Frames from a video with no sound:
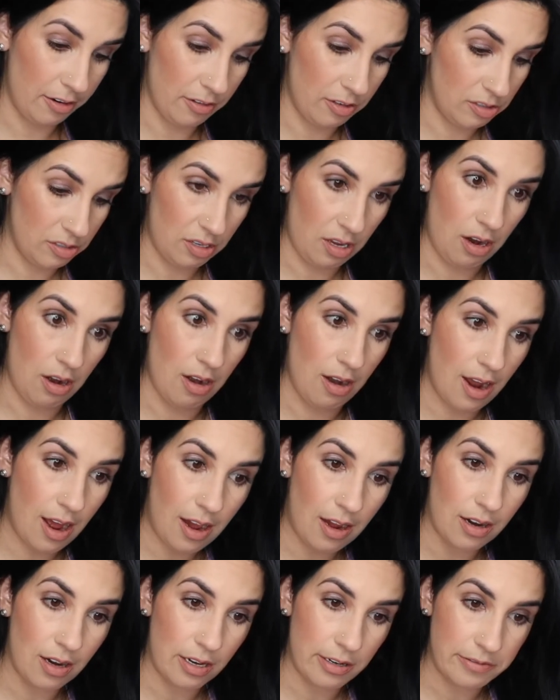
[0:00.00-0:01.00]
There's a
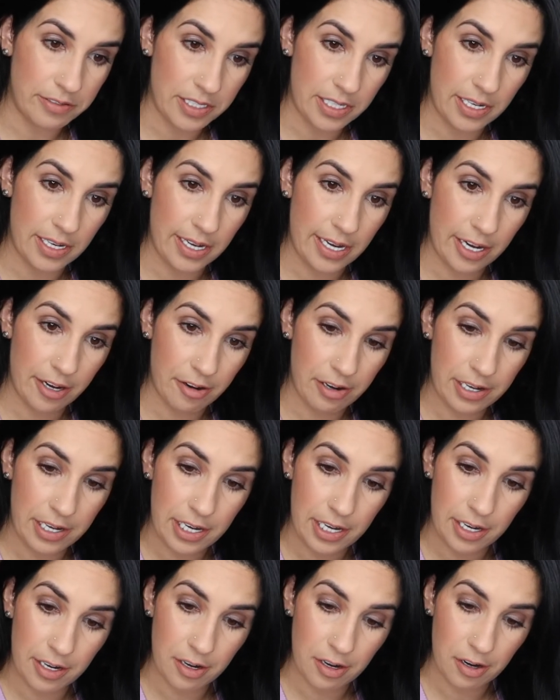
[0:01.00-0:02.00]
lot of skincare in
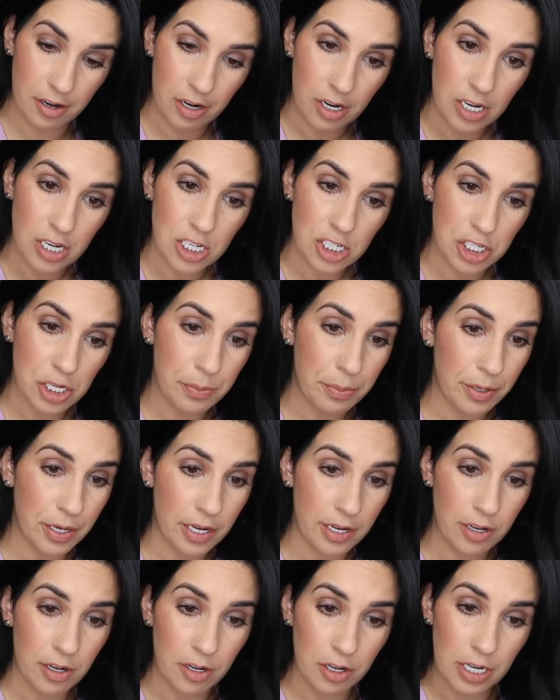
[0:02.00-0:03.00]
here. She put
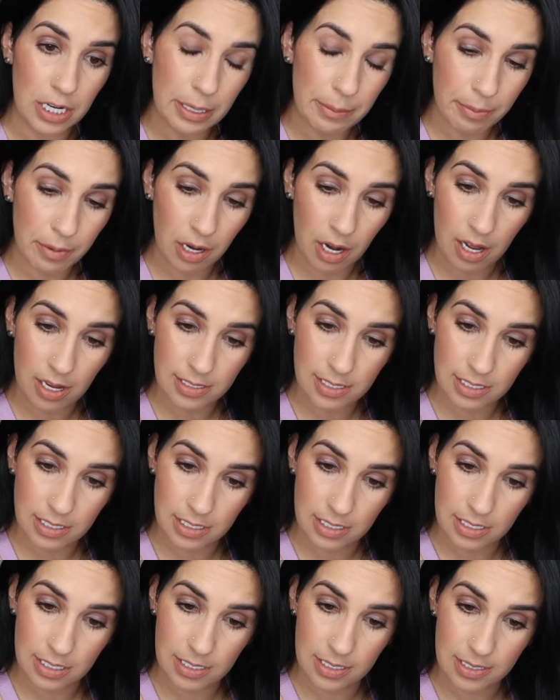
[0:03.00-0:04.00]
in her lip
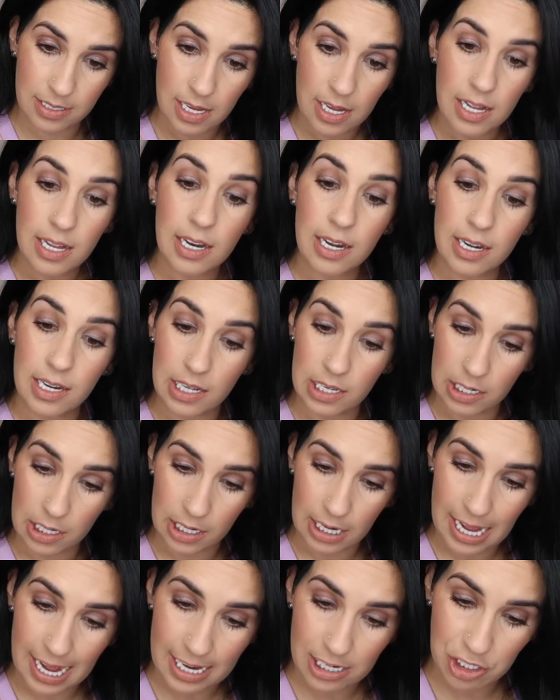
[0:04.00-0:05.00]
glosses, Lily
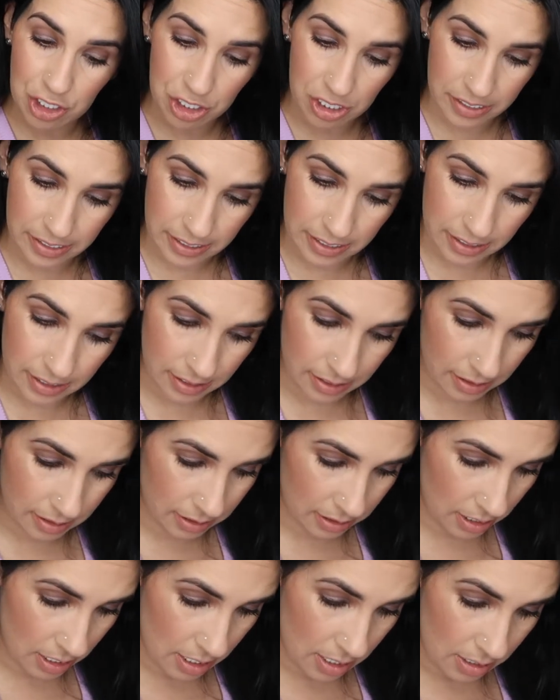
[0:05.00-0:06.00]

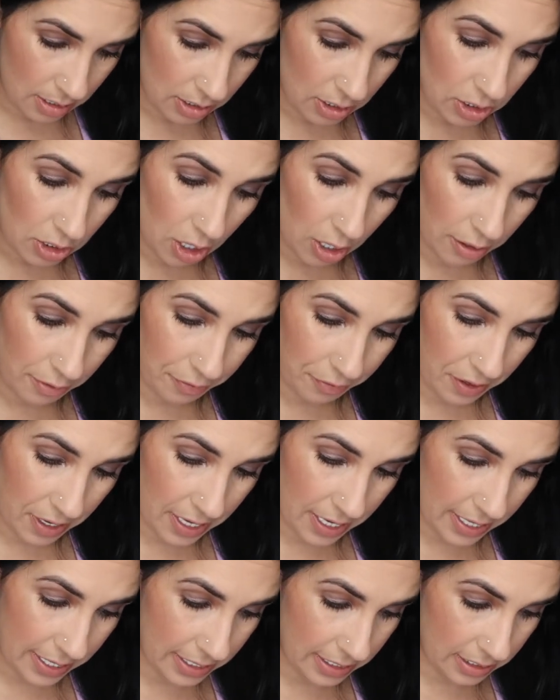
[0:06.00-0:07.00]
Lashes,
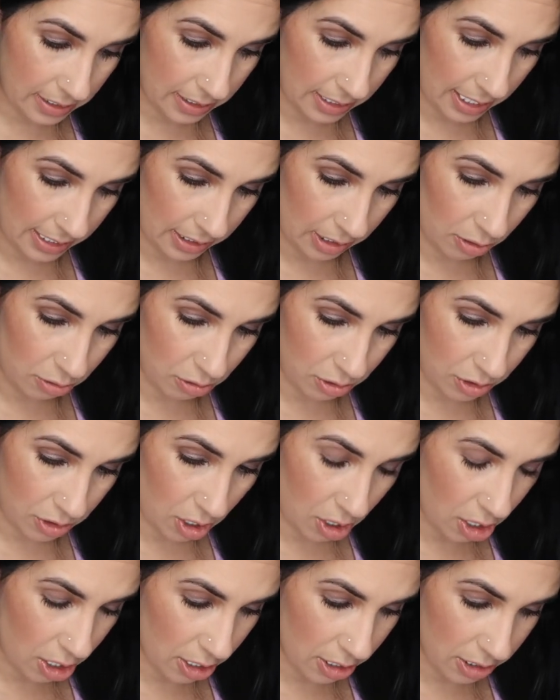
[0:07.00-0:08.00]
Starface, like the little
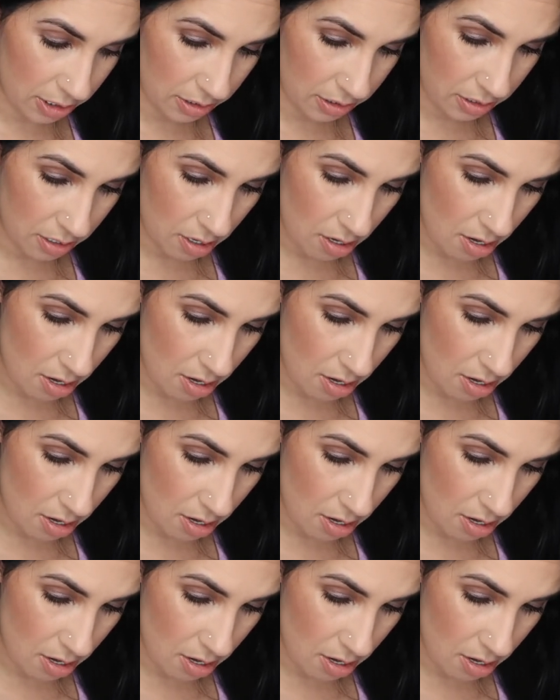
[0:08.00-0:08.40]
stars.